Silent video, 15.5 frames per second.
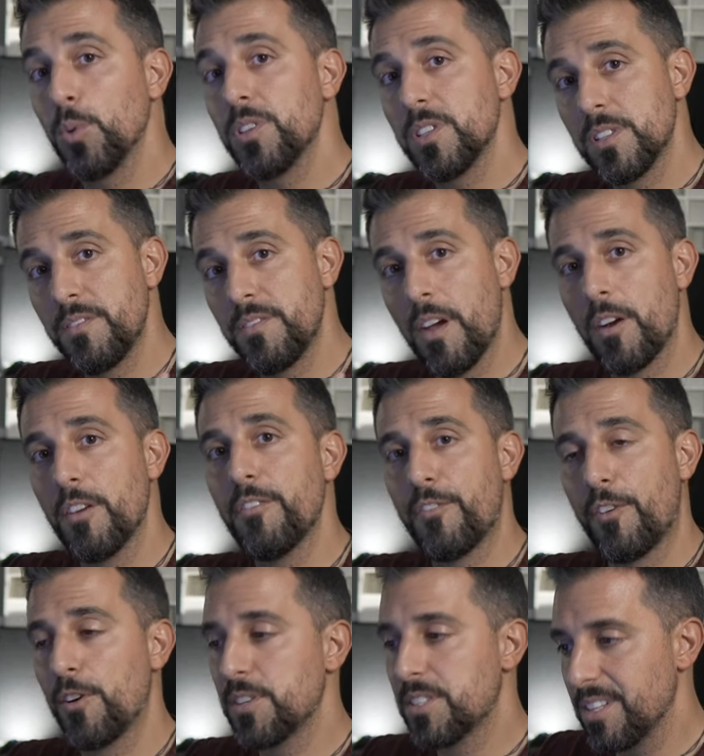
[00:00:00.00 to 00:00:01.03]
with this very
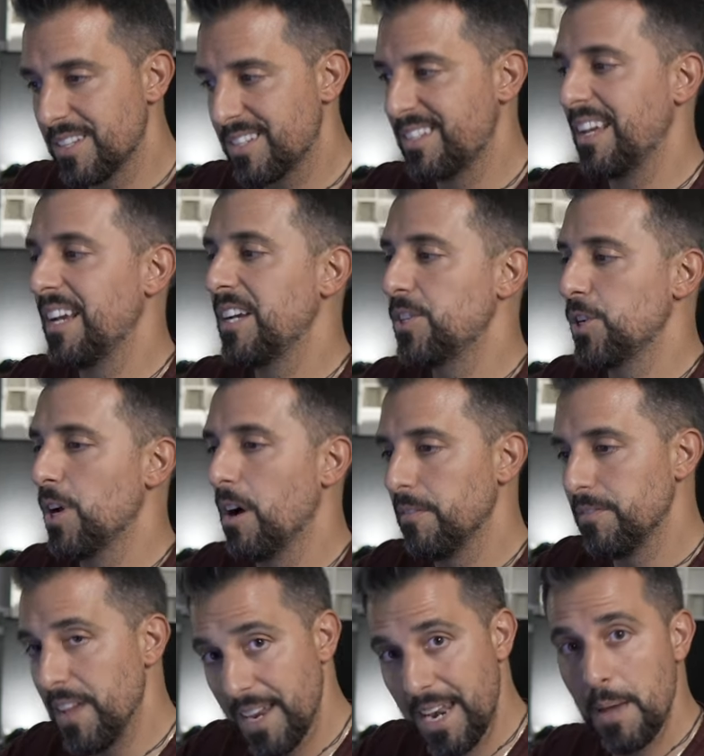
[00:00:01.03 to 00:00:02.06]
first stage
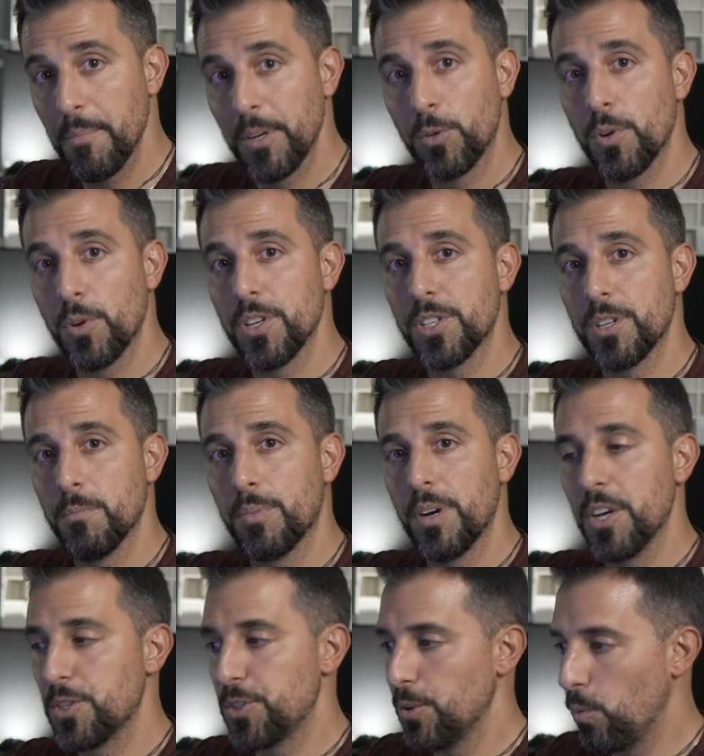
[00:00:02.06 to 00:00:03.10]
of dynamic range
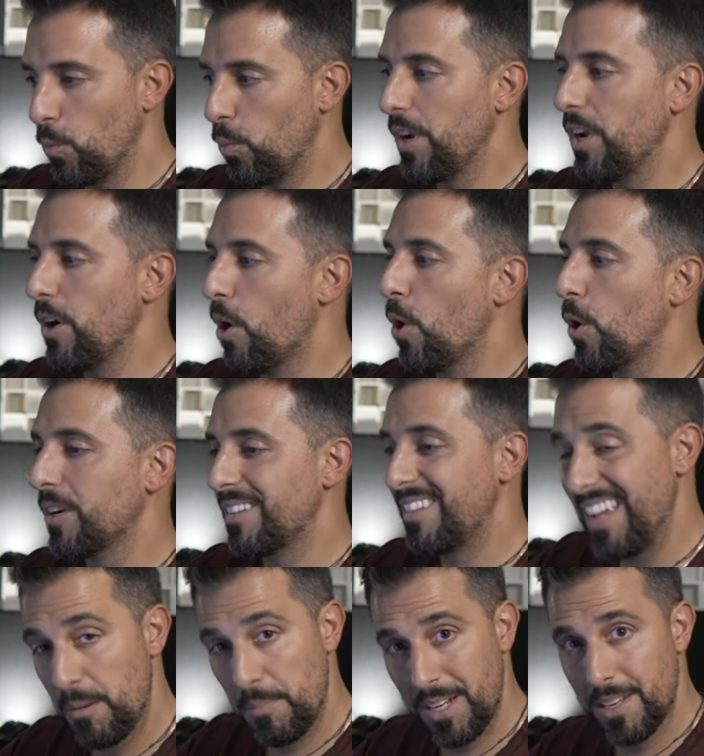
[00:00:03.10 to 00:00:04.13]
compression, we are
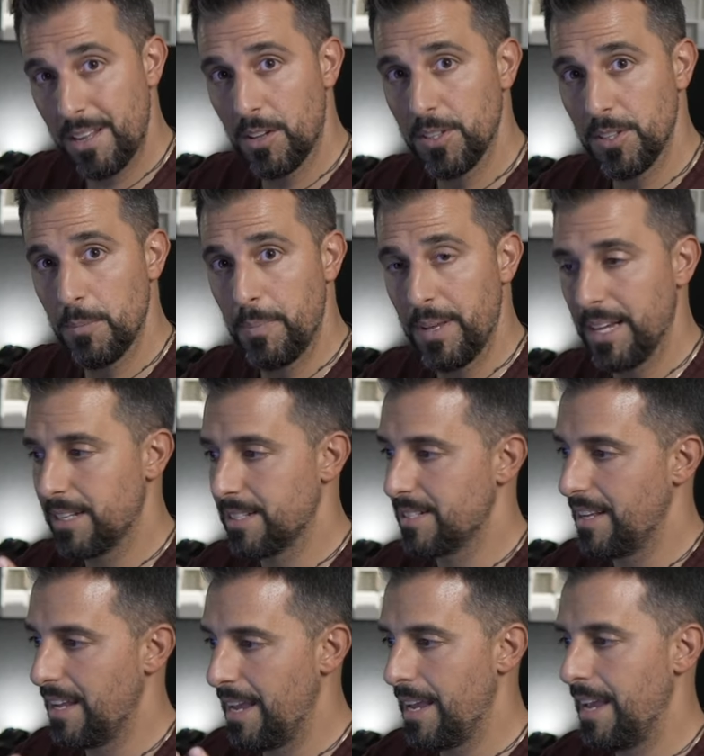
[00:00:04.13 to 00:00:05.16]
taming down the
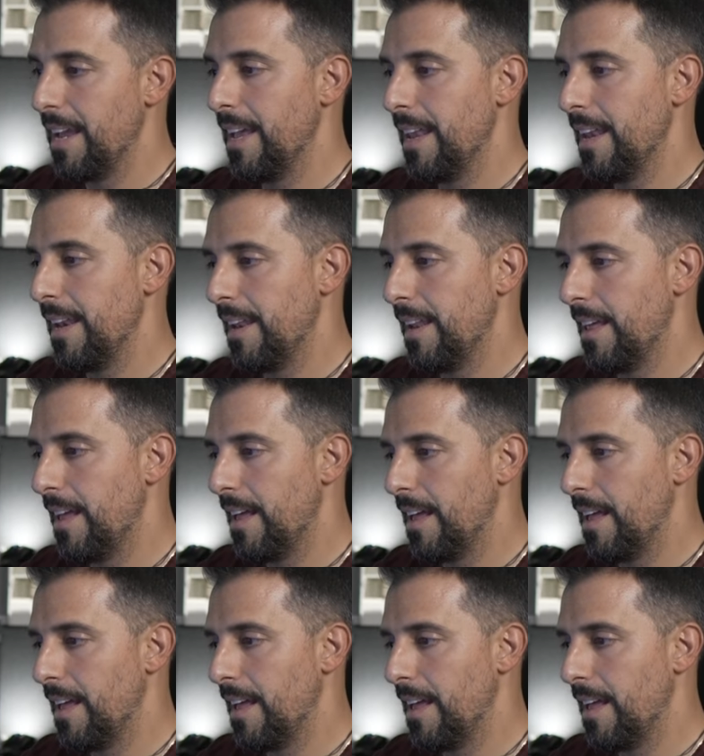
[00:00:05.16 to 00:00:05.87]
picks and